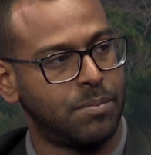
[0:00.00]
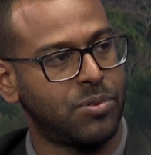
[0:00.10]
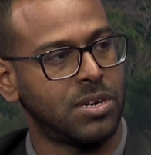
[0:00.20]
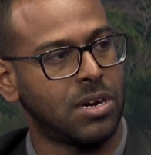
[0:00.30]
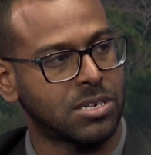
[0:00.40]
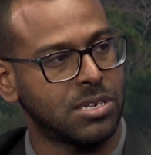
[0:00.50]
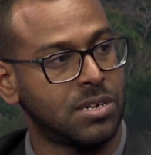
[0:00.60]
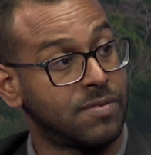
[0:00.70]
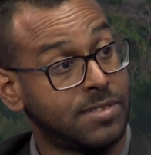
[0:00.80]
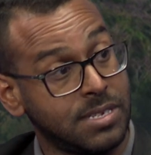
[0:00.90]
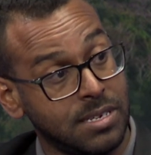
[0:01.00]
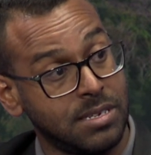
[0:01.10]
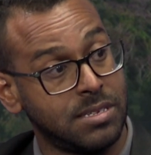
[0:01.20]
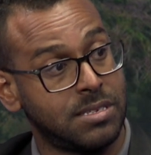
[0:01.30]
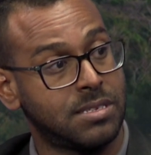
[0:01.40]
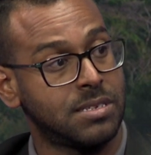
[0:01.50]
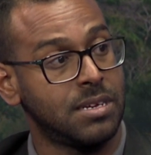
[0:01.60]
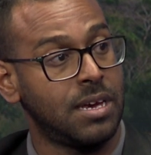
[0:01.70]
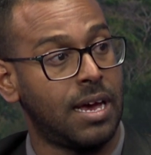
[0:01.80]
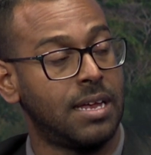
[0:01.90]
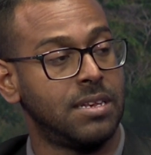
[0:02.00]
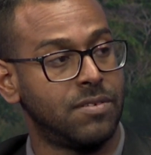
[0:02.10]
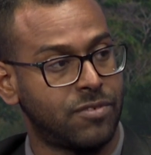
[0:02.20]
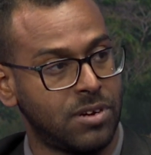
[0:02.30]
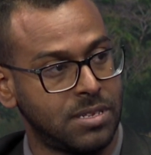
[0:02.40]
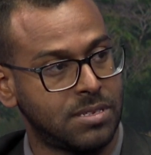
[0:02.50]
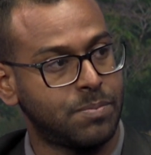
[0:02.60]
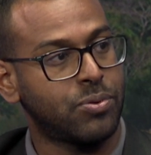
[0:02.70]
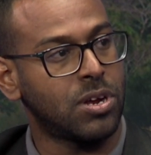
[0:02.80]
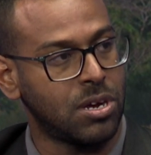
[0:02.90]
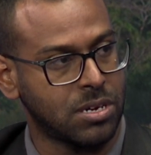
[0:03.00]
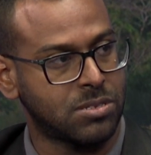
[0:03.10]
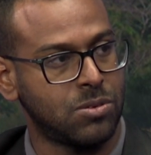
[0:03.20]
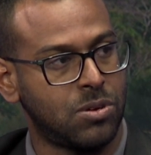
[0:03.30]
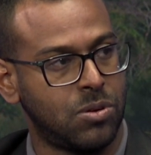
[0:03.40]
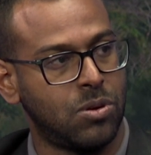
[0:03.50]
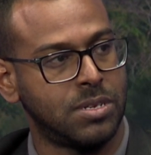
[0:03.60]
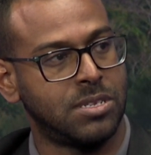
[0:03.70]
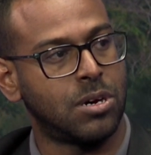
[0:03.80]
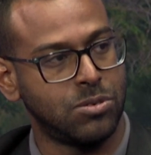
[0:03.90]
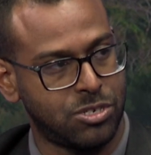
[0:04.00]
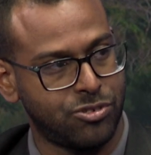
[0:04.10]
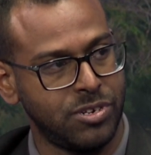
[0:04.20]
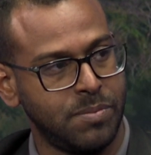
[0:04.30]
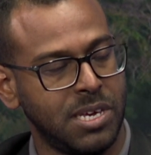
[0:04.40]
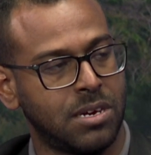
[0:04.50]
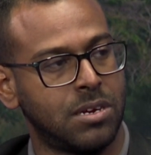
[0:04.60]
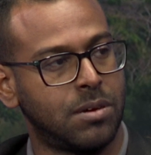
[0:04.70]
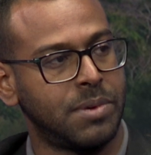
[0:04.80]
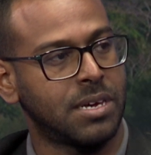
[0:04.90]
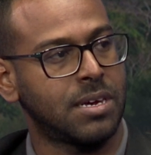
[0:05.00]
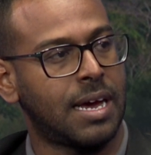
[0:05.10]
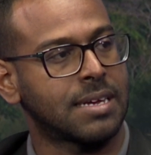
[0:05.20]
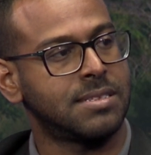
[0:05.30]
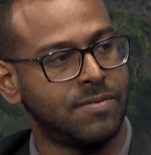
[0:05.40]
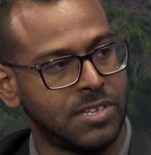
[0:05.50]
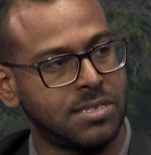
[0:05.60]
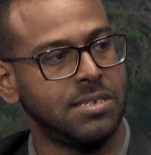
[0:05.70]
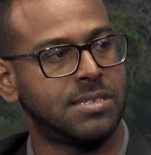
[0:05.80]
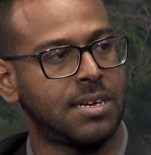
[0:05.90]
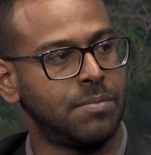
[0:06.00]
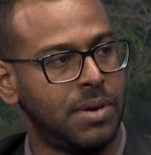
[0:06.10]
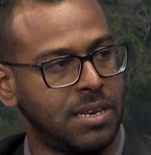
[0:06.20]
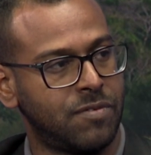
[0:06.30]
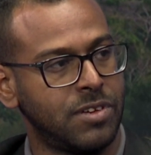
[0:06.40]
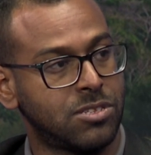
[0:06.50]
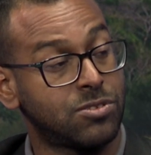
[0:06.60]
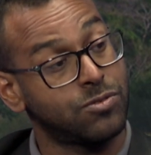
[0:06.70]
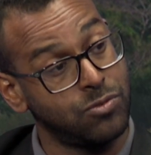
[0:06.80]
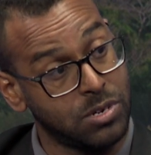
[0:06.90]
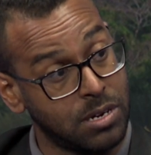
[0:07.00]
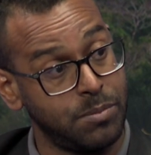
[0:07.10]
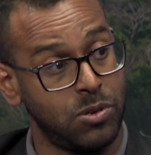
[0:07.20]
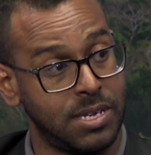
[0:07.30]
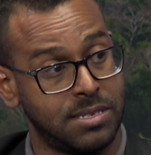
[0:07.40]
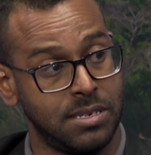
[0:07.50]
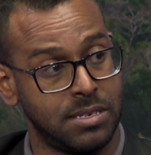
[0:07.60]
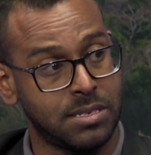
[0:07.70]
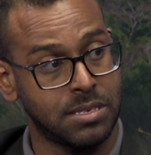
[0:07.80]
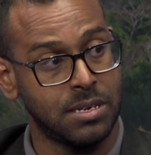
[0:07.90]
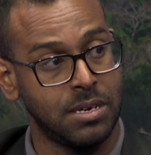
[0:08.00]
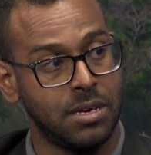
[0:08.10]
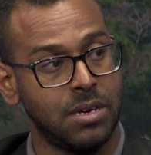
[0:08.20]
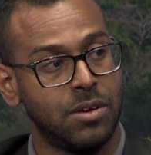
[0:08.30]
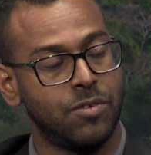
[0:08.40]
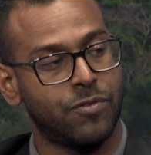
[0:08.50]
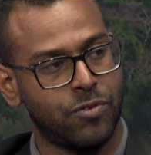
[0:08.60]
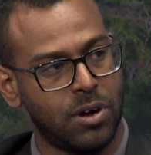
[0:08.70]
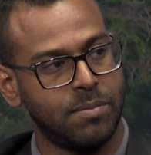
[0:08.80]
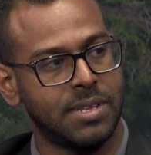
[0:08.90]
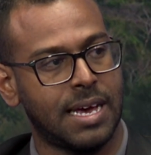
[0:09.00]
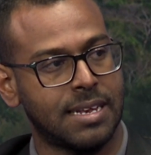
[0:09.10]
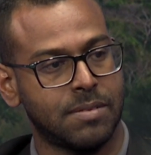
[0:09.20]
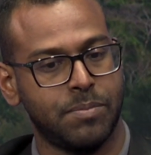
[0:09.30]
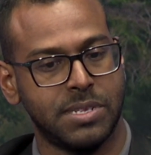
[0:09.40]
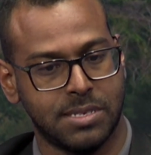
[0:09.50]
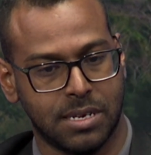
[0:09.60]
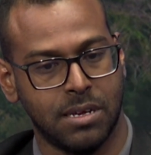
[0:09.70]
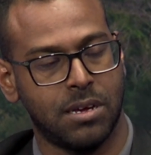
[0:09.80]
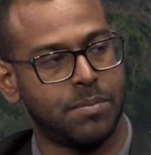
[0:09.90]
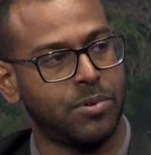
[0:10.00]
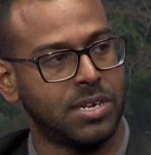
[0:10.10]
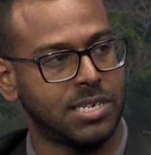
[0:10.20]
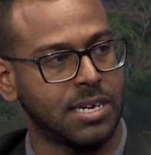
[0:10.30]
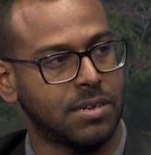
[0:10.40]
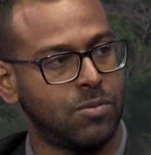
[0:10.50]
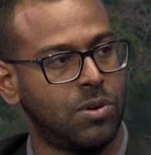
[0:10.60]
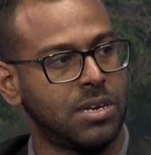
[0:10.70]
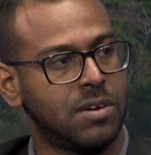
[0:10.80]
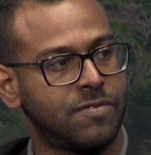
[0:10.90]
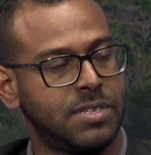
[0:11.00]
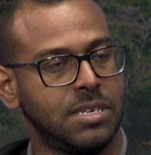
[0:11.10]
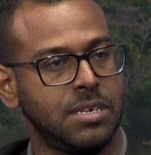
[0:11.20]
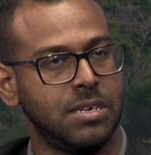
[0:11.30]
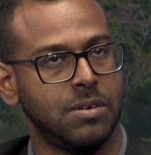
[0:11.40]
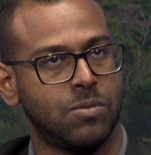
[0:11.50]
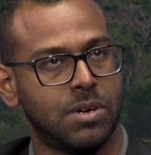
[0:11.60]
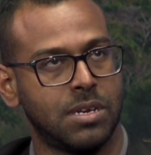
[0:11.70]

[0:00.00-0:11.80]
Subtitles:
production of teas and different products or downstream economic activities and benefits through communities from that particular project. One of the